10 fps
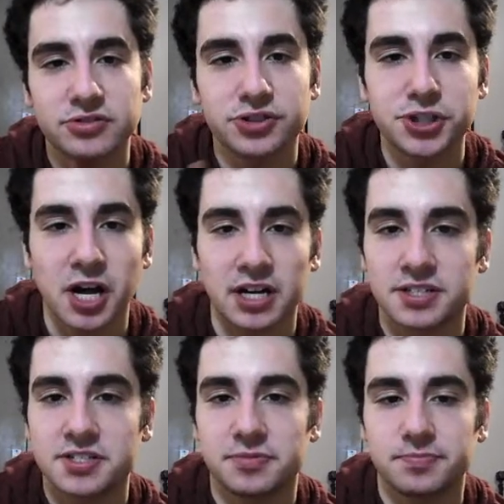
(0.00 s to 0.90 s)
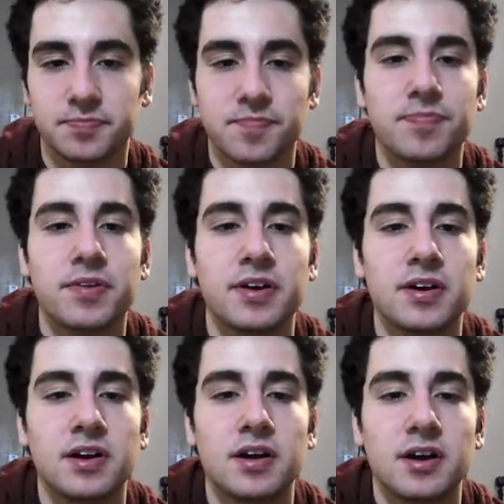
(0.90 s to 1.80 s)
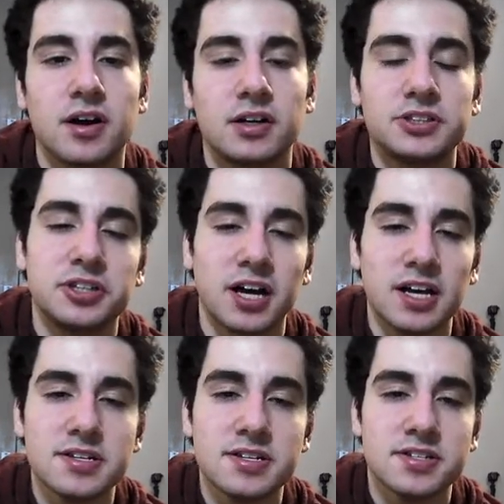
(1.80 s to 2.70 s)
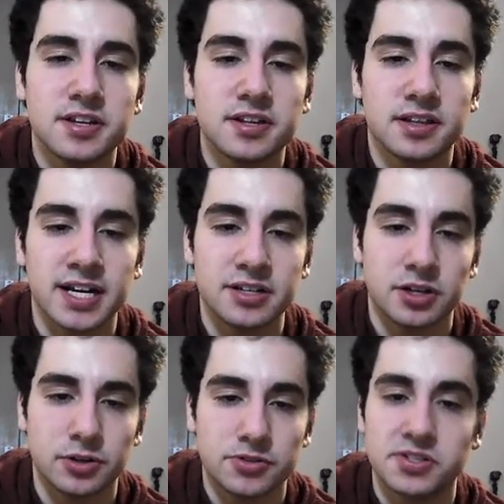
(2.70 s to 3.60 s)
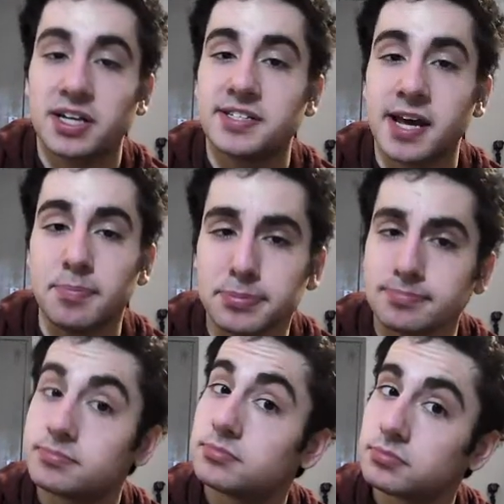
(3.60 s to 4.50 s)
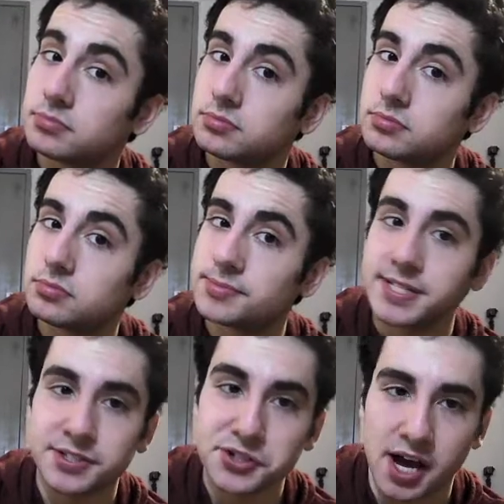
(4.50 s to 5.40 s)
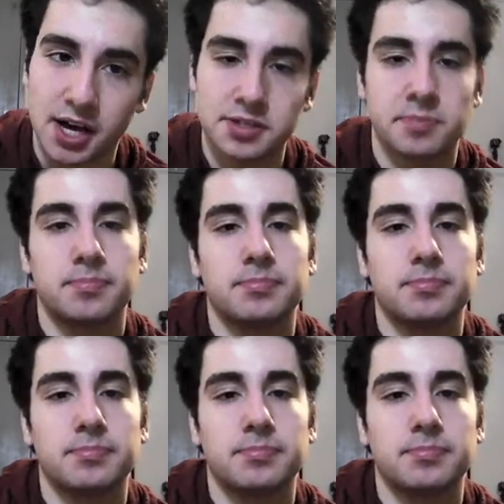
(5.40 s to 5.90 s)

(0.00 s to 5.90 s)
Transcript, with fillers: shaz. A schnoz is like a nose, except it's a schnoz.